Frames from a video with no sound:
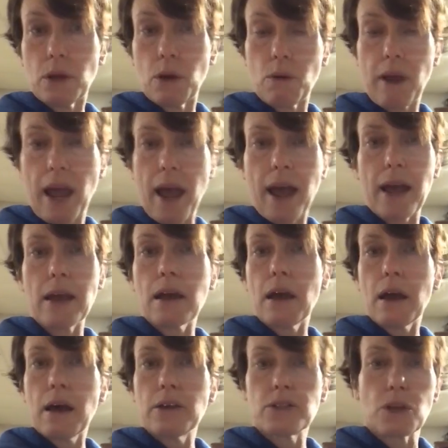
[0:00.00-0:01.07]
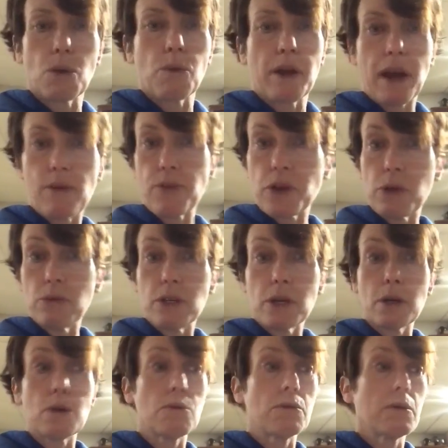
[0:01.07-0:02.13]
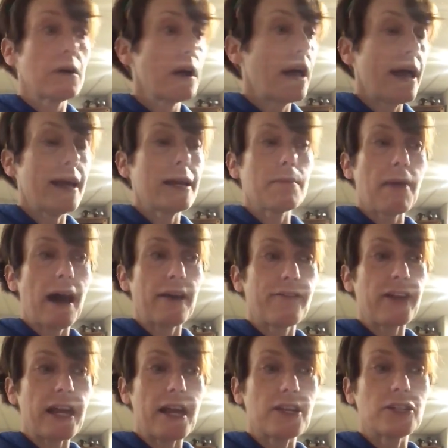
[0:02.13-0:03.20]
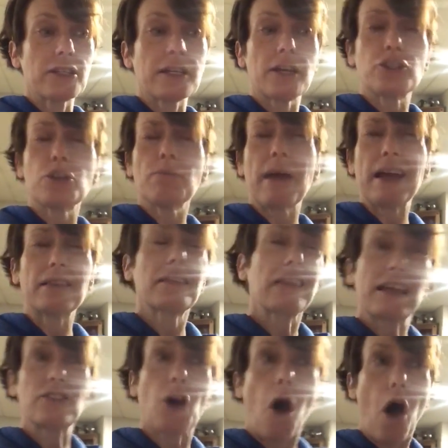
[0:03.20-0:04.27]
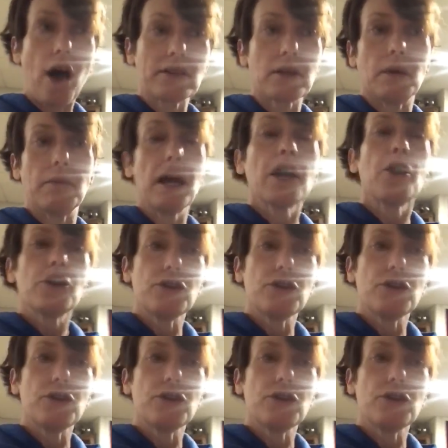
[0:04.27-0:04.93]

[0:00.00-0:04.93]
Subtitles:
Okay, so whatever you do, any modifications that you make, that's awesome.